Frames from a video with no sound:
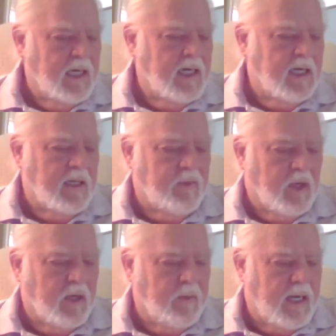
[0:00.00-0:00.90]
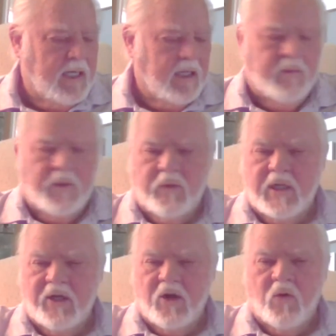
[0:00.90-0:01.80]
I brought it back up, and there
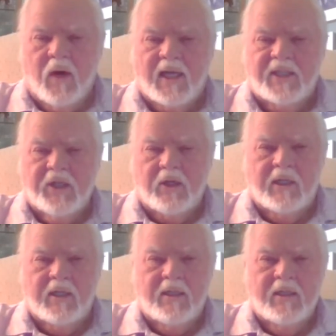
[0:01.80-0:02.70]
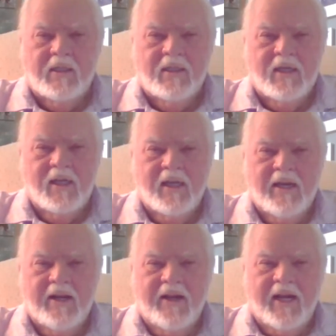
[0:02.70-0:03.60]
wasn't no watch on it.
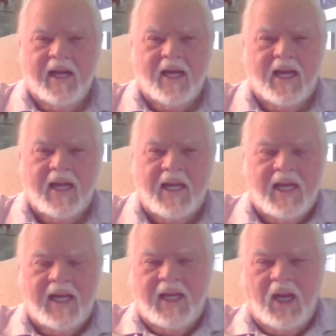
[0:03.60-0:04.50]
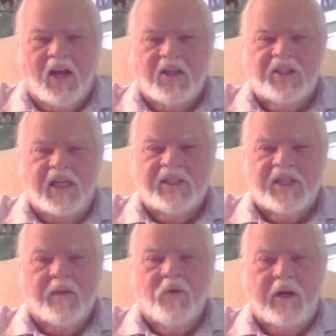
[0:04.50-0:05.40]
I had lost it
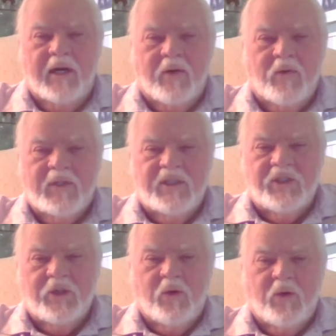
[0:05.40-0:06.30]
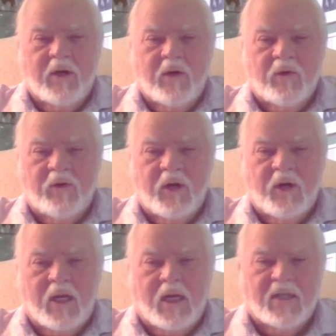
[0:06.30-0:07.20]
somewhere. I wasn't sure where
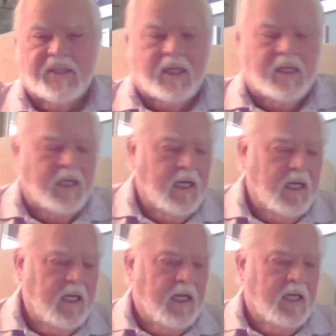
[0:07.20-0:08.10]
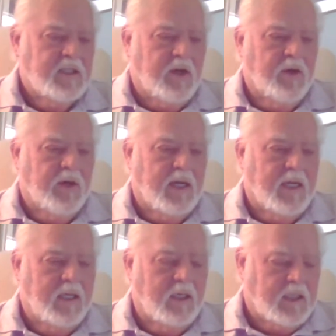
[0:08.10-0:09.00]
I lost it. So
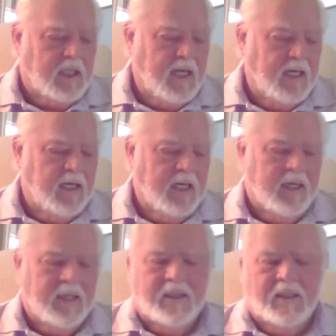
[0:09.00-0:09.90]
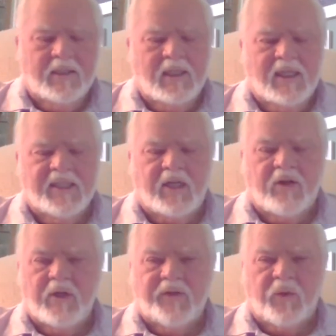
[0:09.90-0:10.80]
I looked at it, and I said,
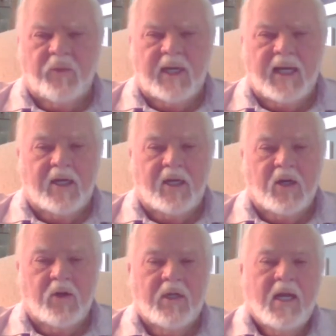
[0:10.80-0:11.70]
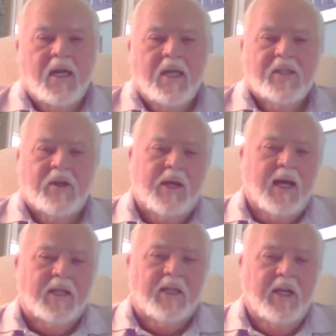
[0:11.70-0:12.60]
Christopher, we got to go. So we
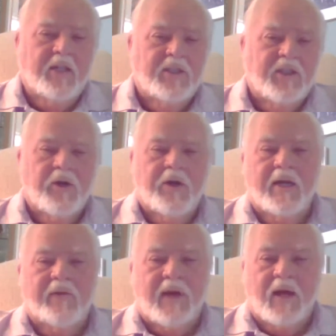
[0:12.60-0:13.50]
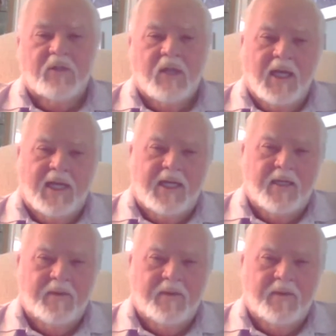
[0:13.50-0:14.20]
got there, and sure enough, I was late.